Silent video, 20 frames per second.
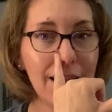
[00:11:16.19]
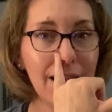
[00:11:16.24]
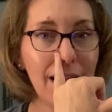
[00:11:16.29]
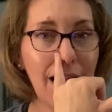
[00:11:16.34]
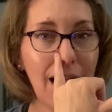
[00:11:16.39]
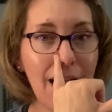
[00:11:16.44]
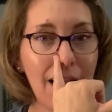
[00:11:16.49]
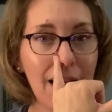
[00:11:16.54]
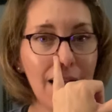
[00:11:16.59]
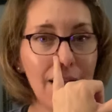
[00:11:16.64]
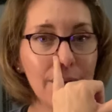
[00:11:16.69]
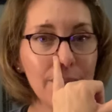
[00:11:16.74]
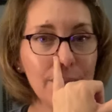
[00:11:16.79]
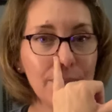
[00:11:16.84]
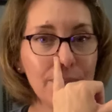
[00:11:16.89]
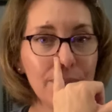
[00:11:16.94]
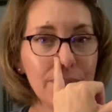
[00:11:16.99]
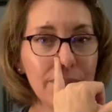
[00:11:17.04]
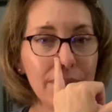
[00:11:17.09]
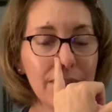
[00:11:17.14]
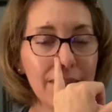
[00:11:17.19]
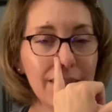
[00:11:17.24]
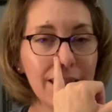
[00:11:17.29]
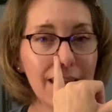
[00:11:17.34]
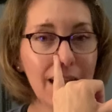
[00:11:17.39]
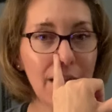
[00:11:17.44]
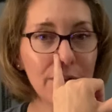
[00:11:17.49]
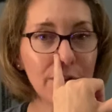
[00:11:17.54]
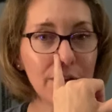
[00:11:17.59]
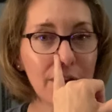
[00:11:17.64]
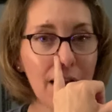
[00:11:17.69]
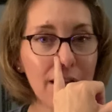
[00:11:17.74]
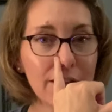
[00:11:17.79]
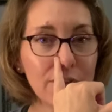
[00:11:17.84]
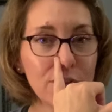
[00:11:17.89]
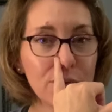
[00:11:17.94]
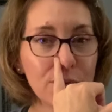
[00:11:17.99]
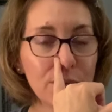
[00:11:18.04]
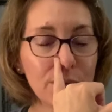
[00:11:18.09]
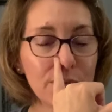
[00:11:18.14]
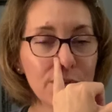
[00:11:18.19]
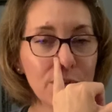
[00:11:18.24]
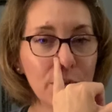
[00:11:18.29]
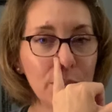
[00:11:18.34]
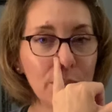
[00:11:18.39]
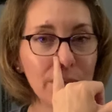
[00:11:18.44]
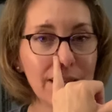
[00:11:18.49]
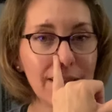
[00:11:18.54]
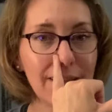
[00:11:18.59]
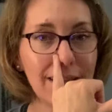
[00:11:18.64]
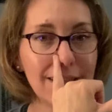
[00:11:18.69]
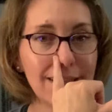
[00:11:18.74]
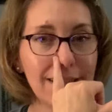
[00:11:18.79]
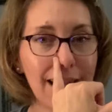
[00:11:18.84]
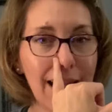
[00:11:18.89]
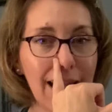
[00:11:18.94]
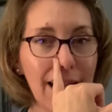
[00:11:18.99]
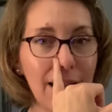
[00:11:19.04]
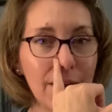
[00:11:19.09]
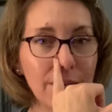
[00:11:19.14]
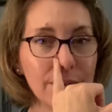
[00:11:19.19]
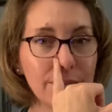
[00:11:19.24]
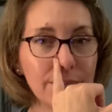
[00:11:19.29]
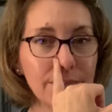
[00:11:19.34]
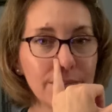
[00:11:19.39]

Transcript: the other nostril. So breathing down.